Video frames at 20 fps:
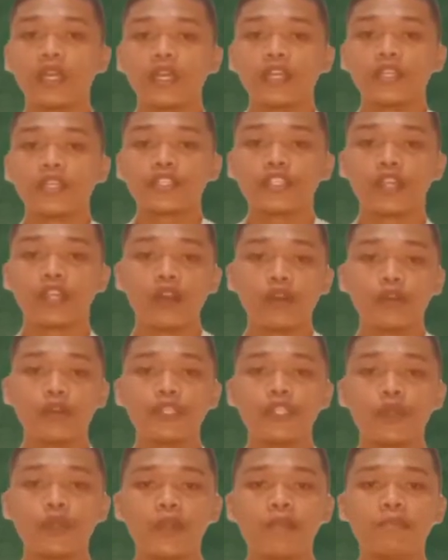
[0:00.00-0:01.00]
So,
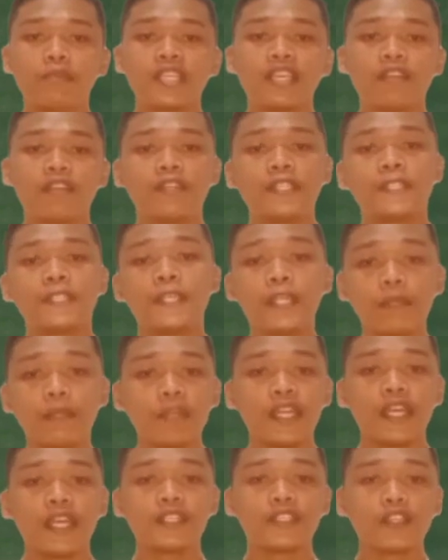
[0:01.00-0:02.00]
you will be given 10
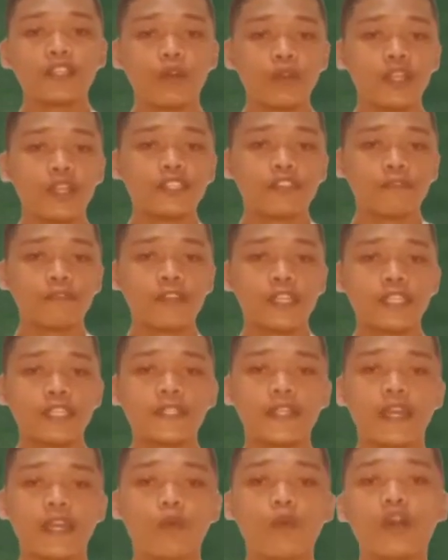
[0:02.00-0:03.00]
minutes only to
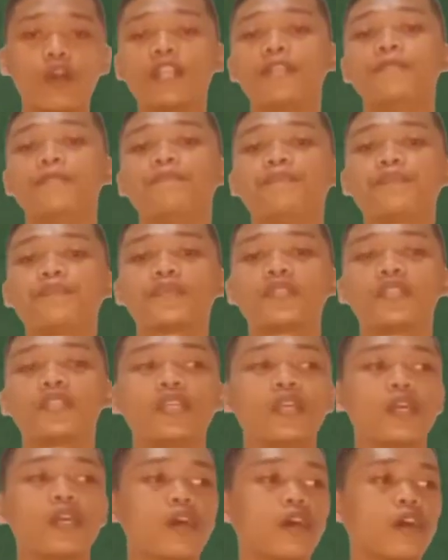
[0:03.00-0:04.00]
finish that one.
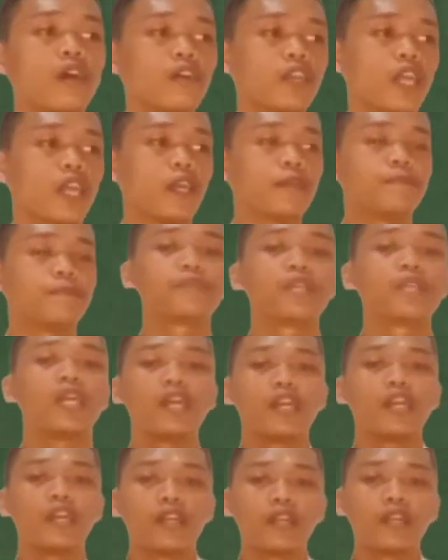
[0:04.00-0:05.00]
Okay,
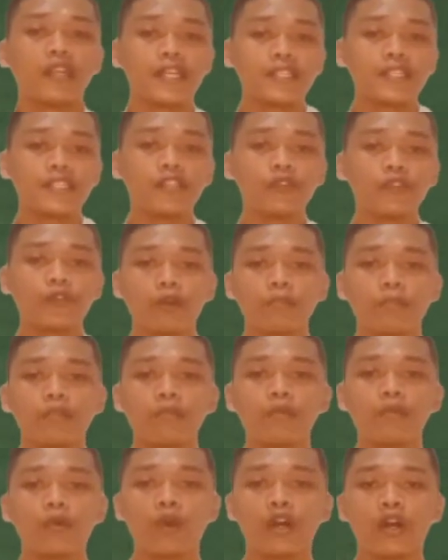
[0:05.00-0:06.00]
listen, group
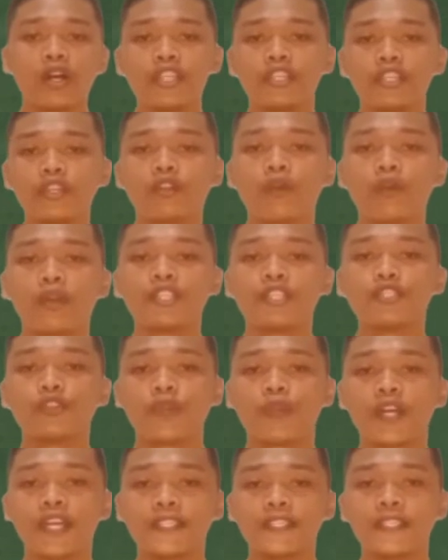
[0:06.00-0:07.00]
number 1, you're going
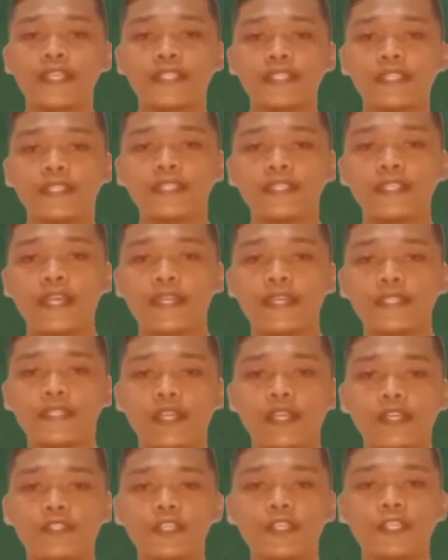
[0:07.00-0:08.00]
to write
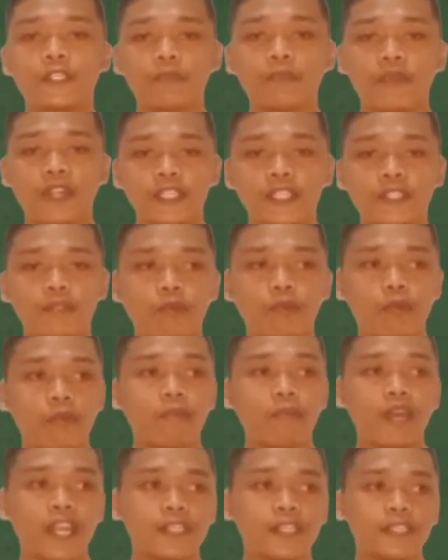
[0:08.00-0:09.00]
sentences that express
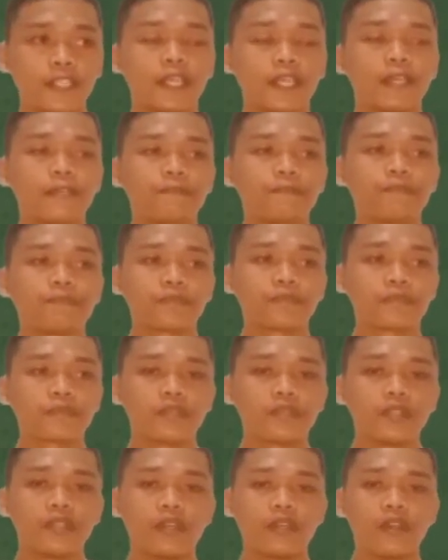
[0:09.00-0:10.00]
probability.
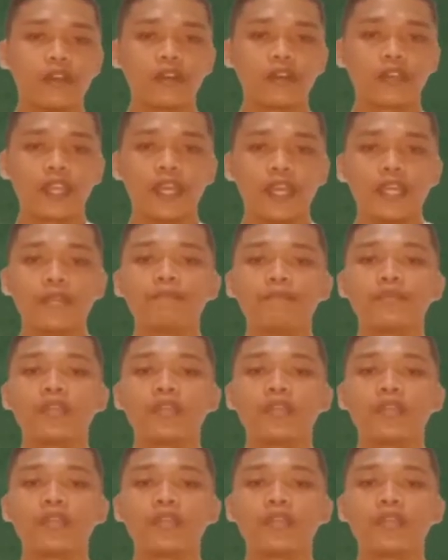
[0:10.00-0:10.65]
Okay.